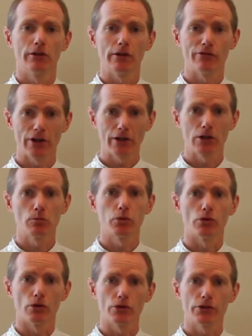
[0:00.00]
very
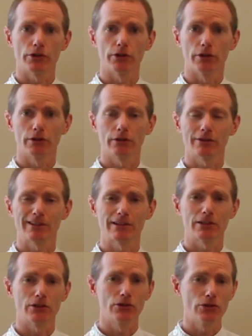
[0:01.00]
important
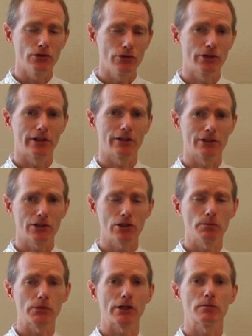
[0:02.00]
to do things
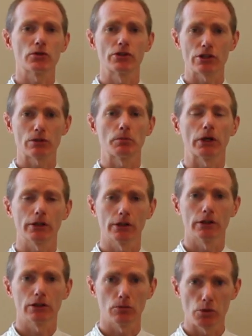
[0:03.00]
sometimes despite a
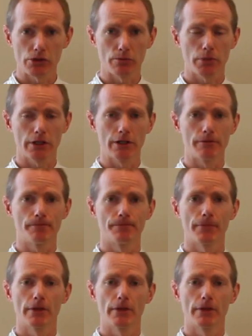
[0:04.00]
little bit of pain.